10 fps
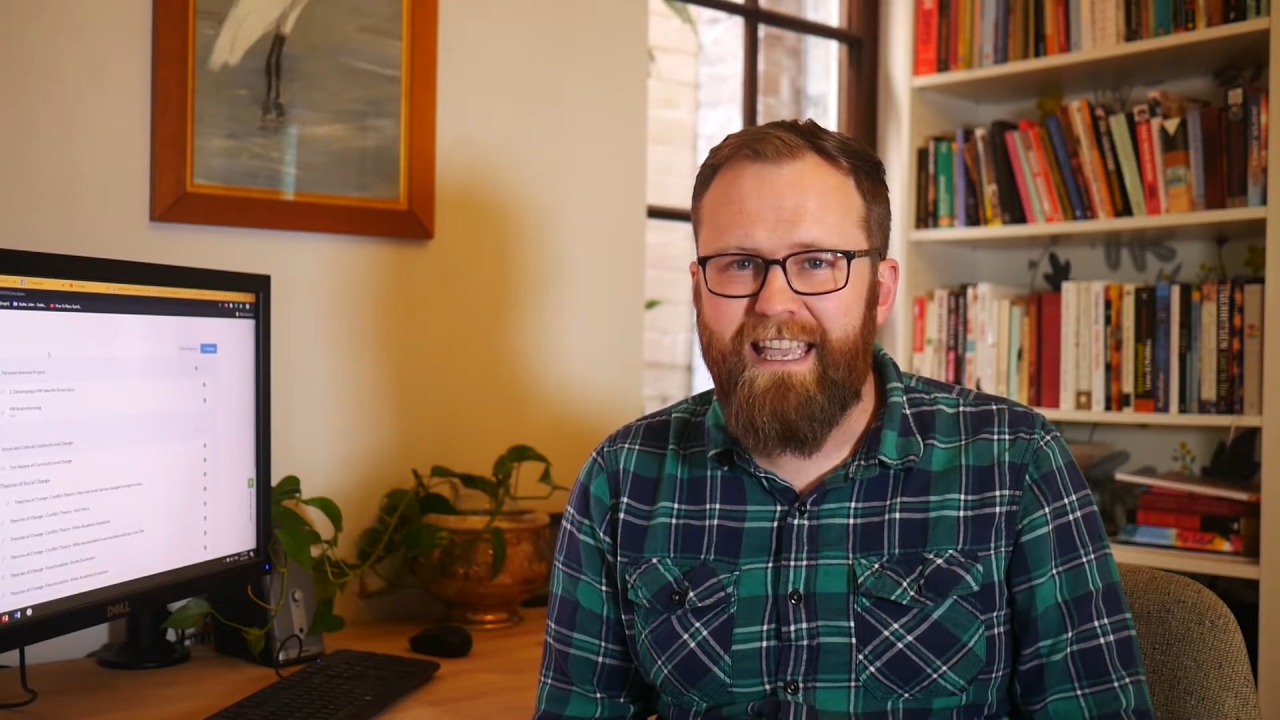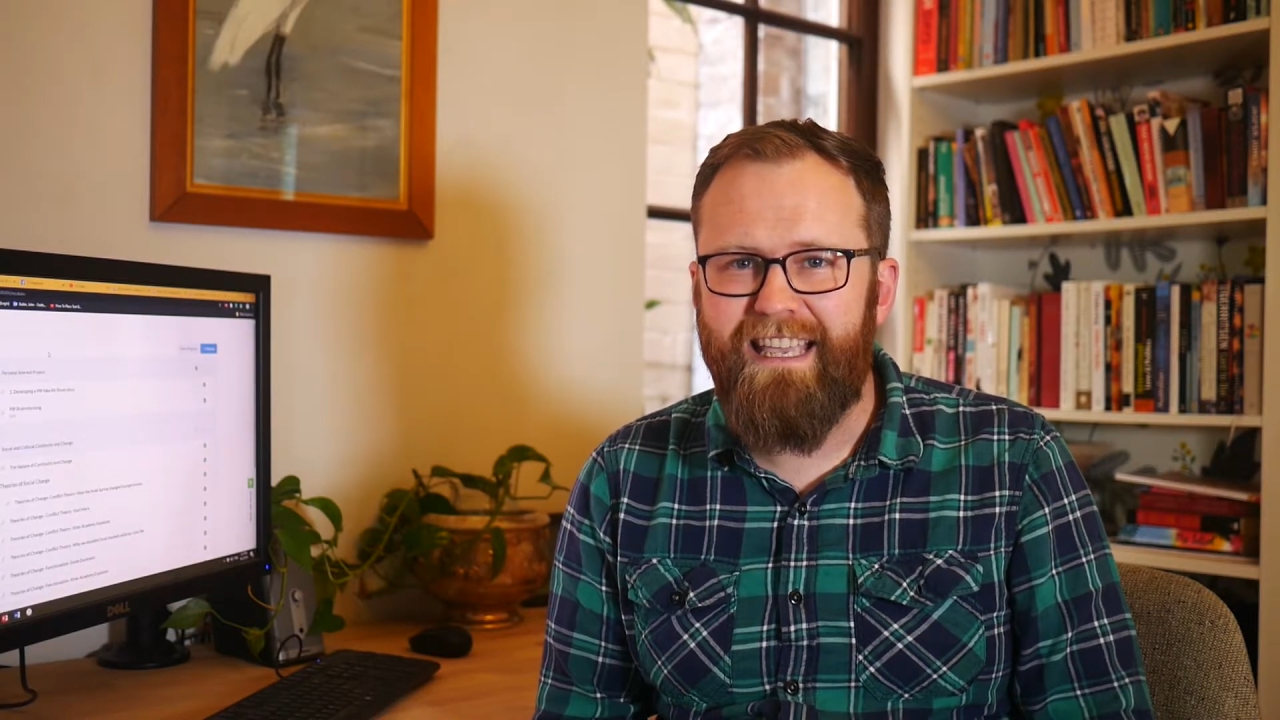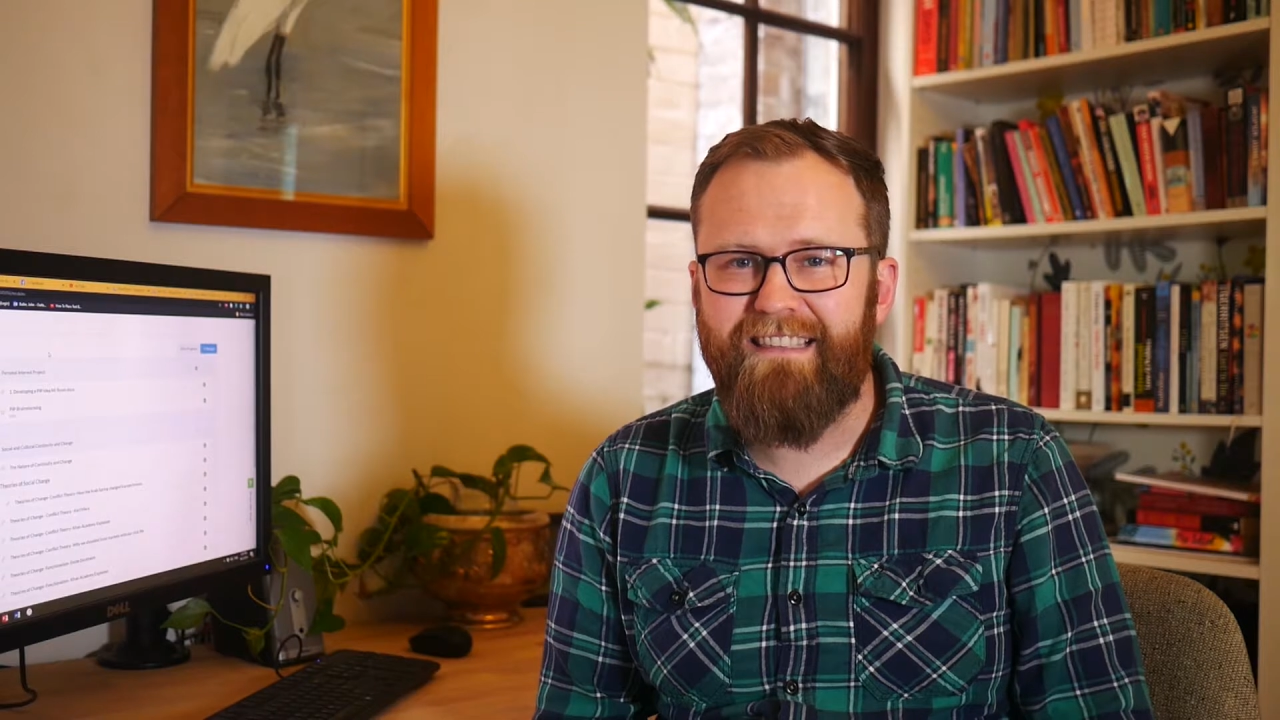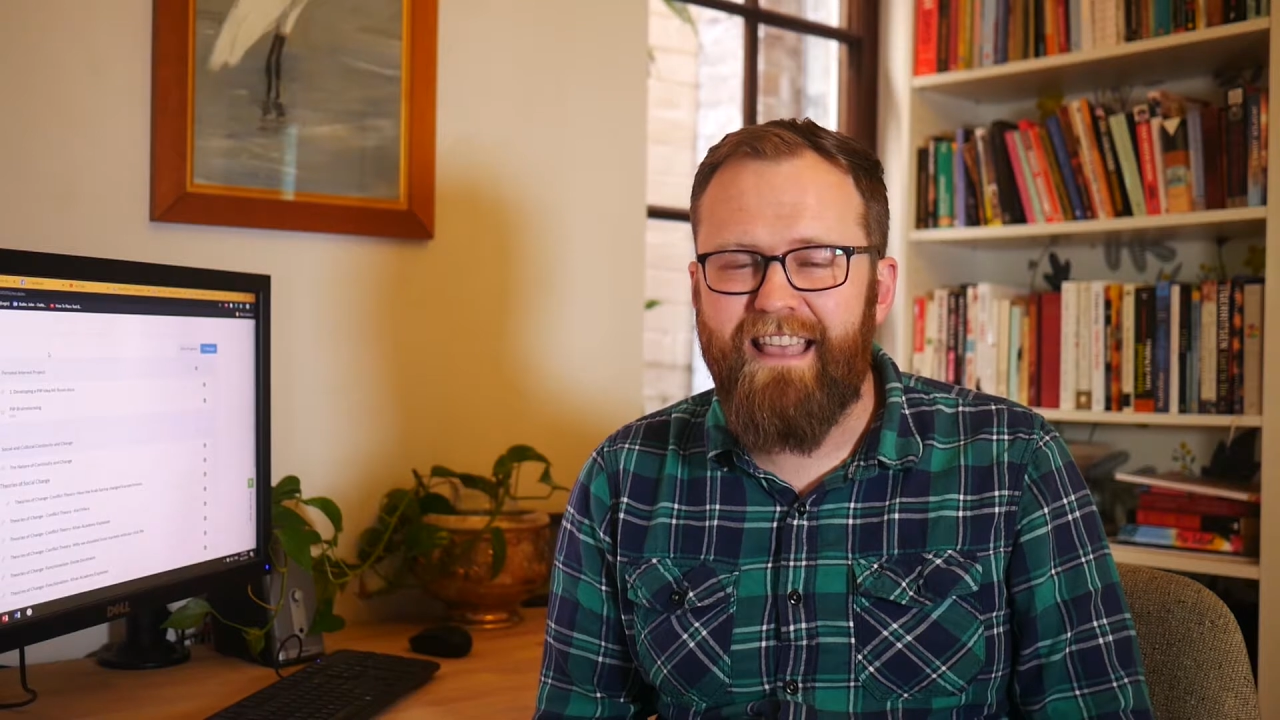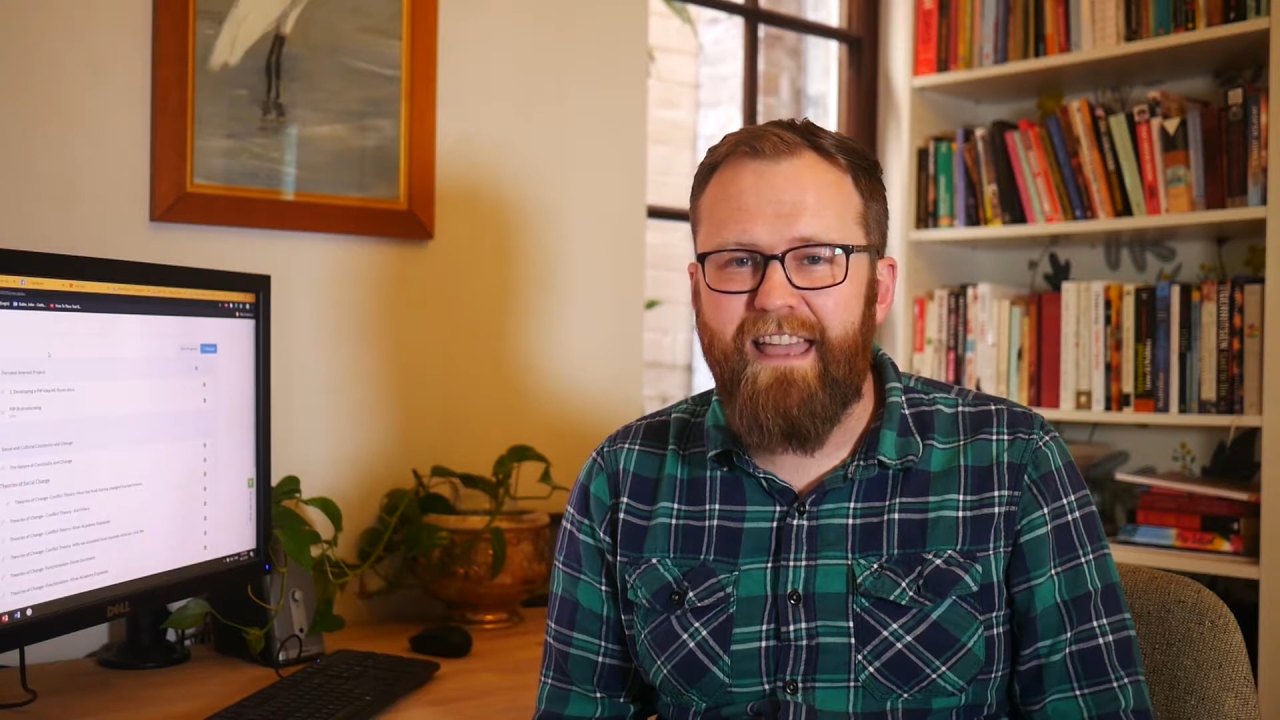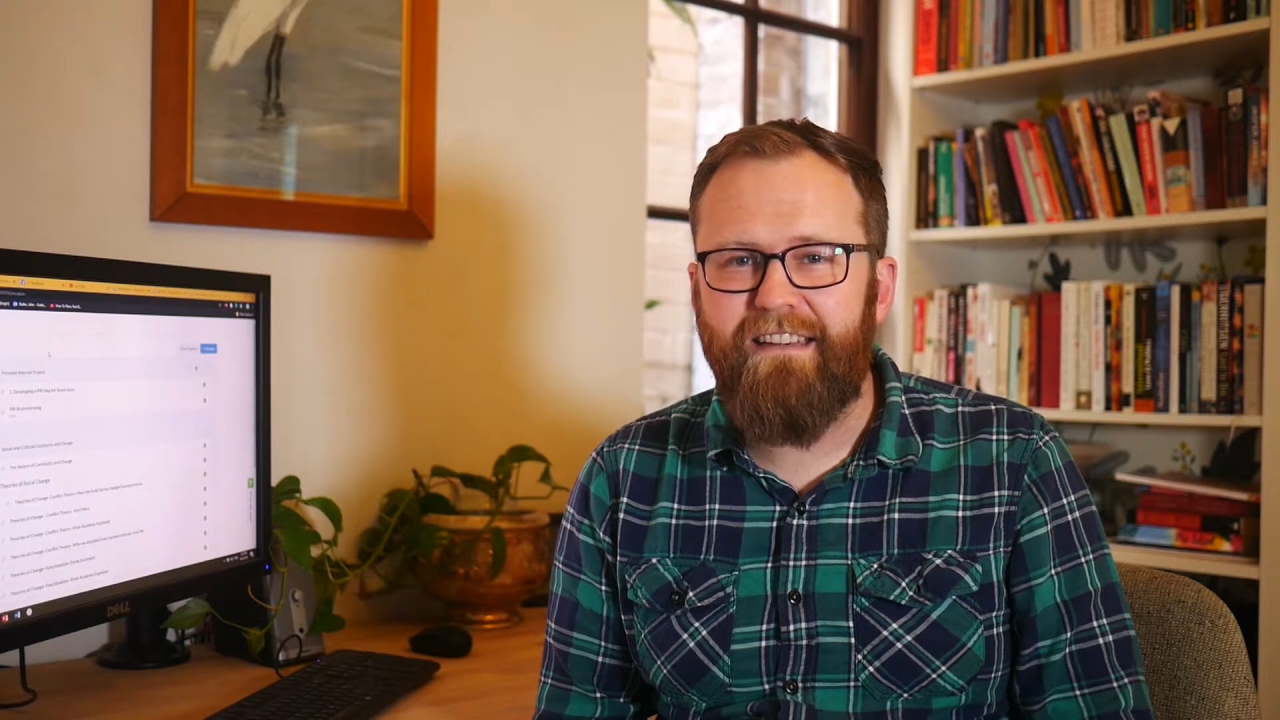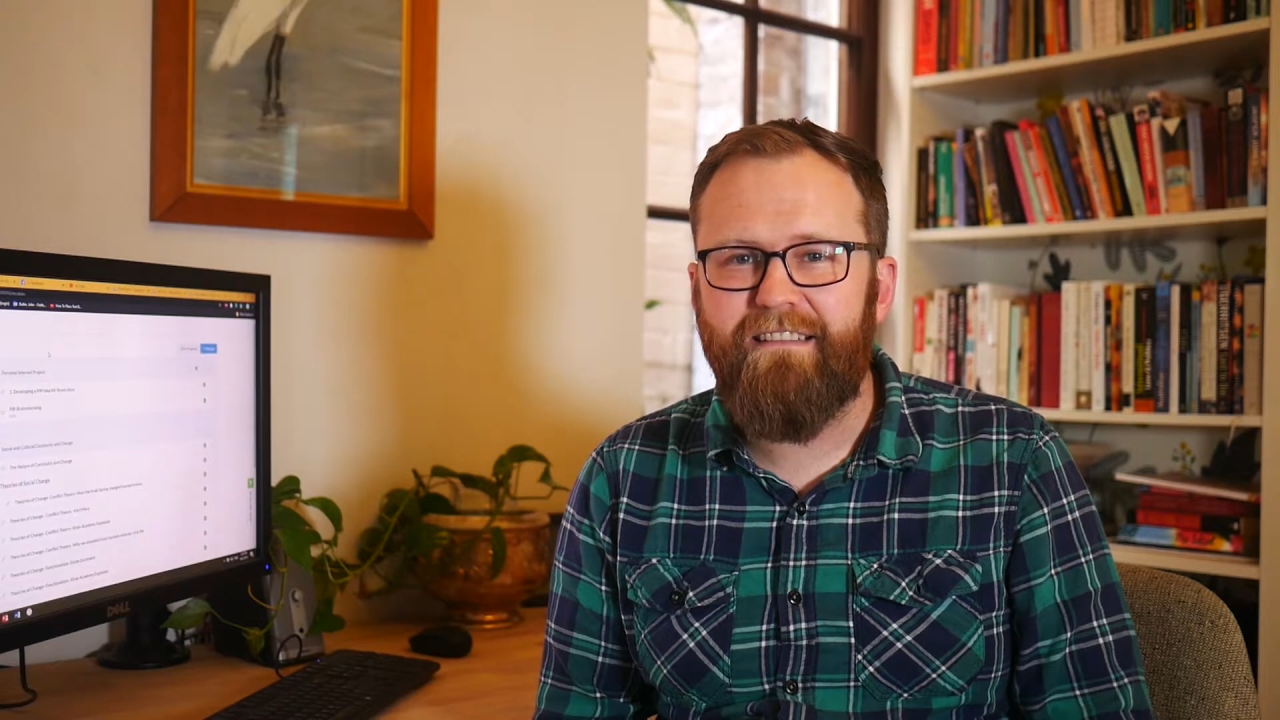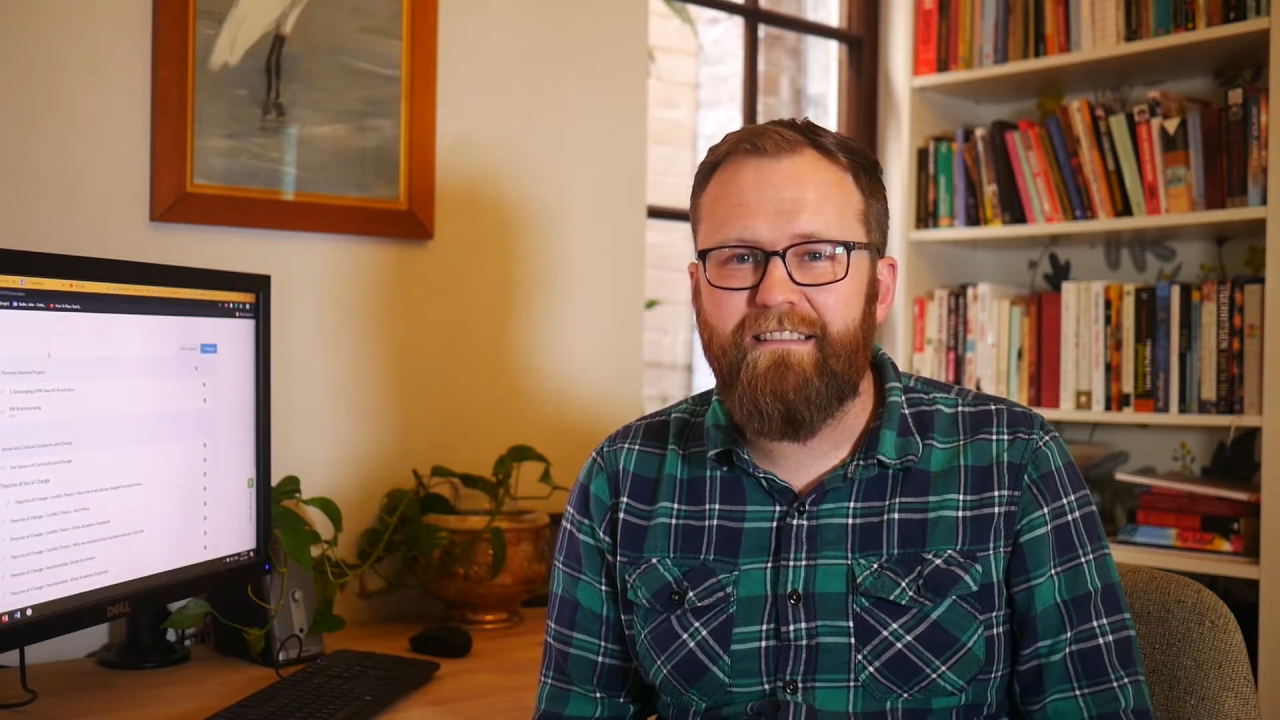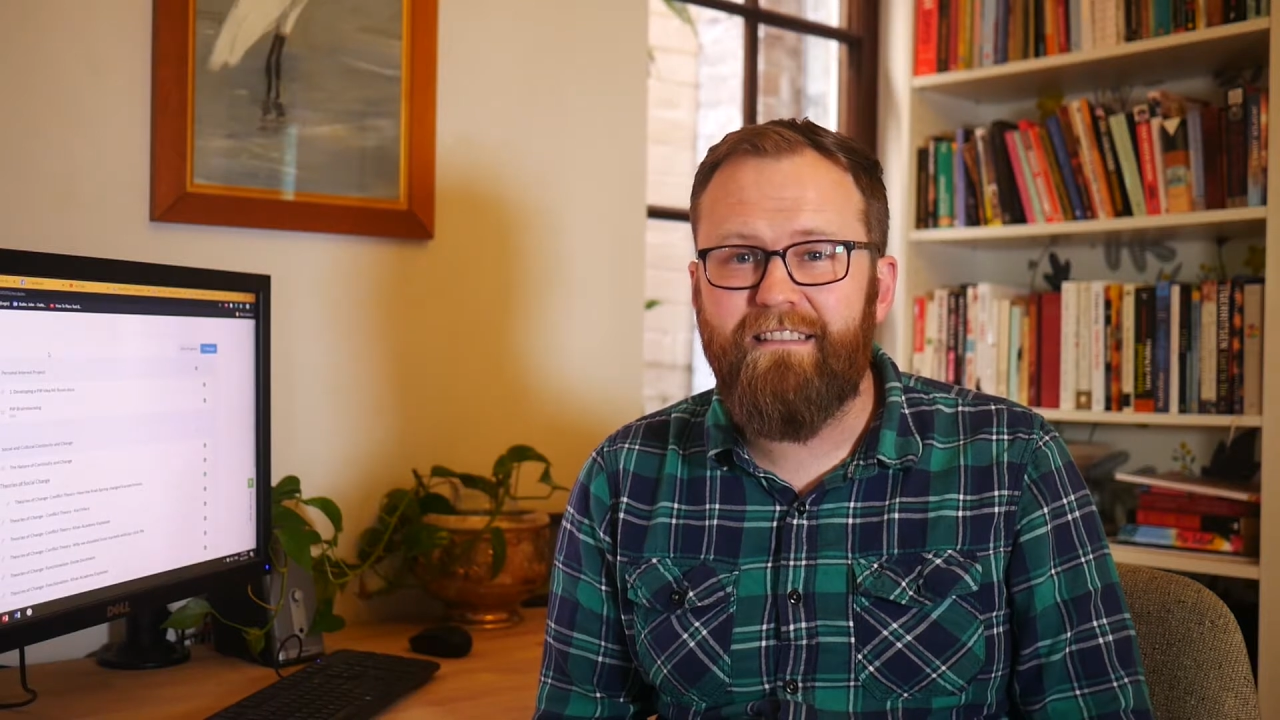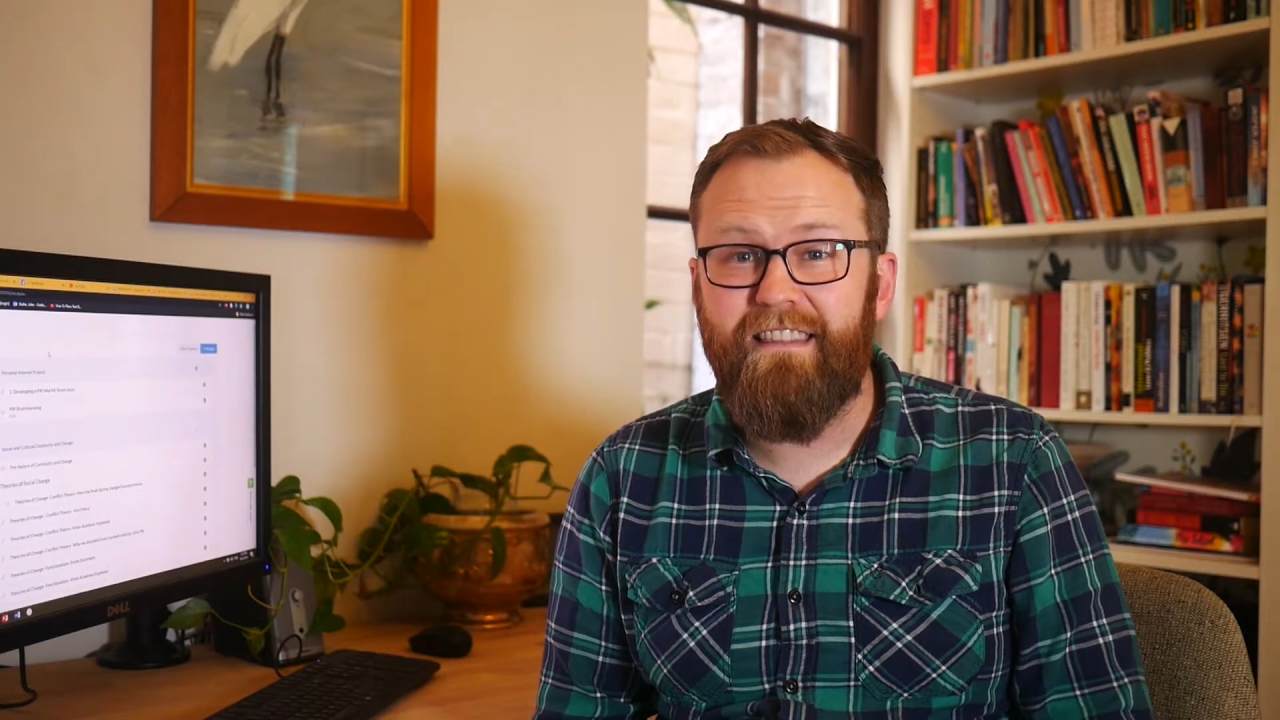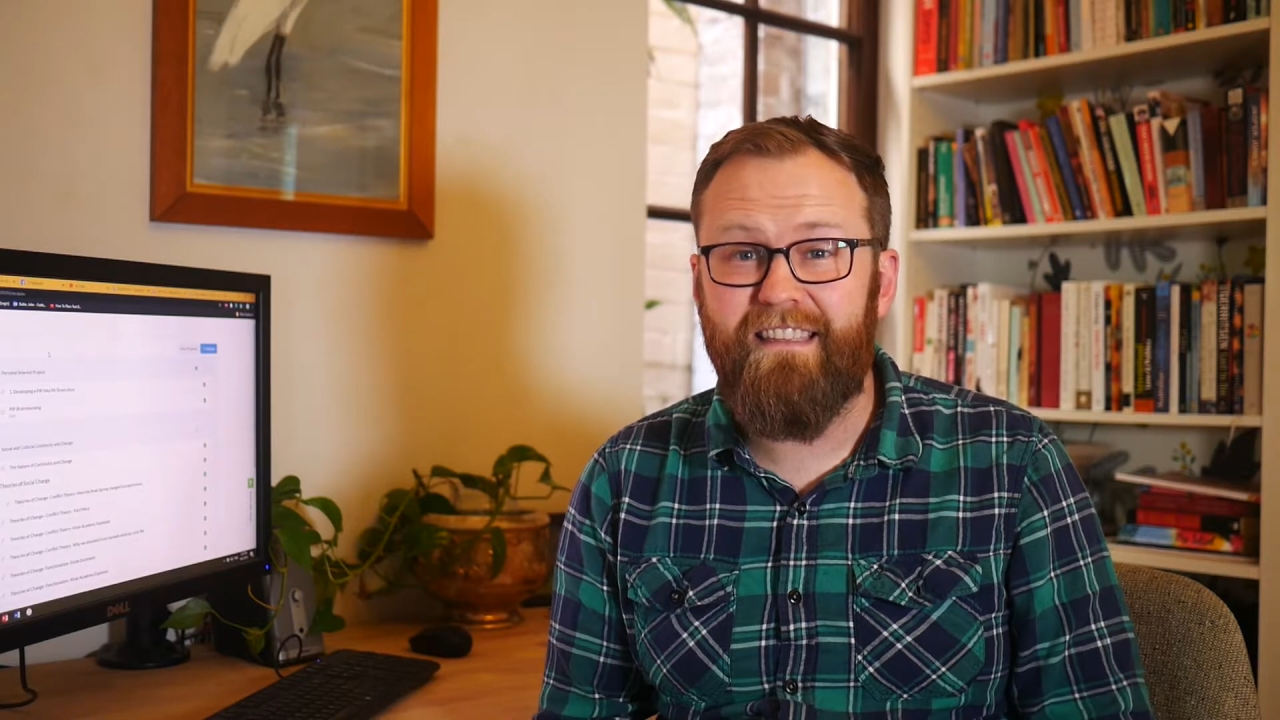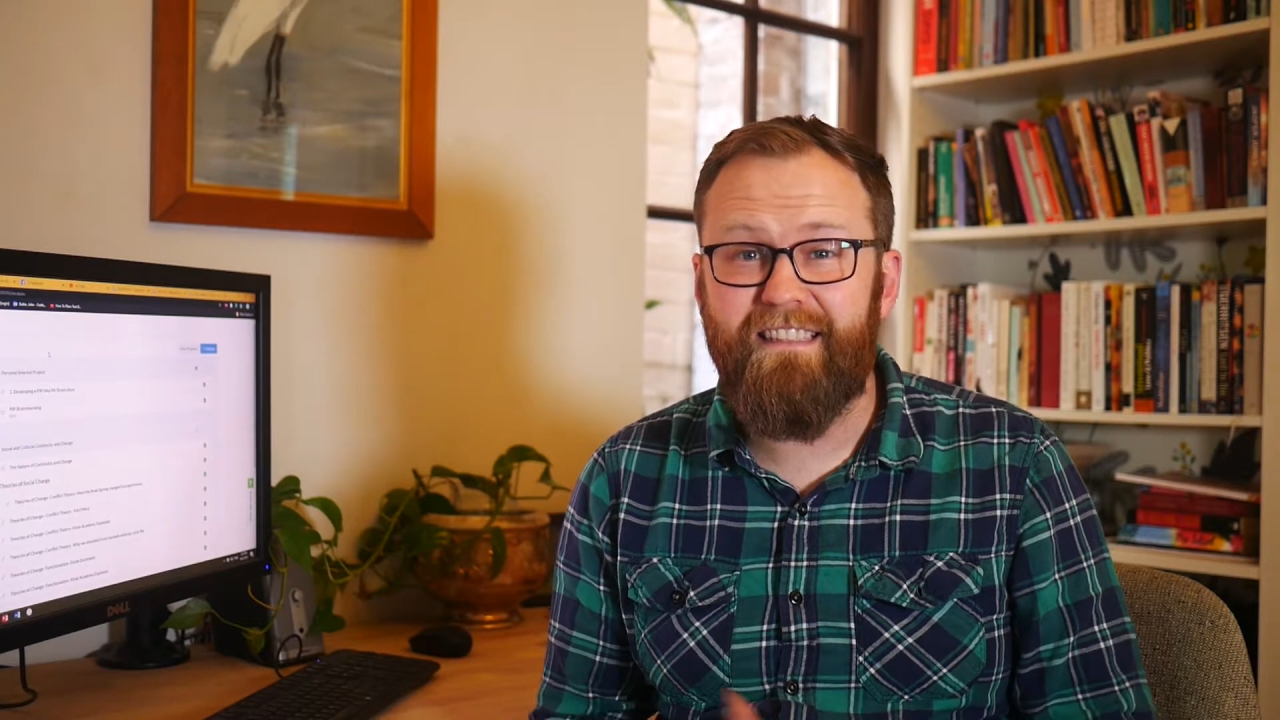is that the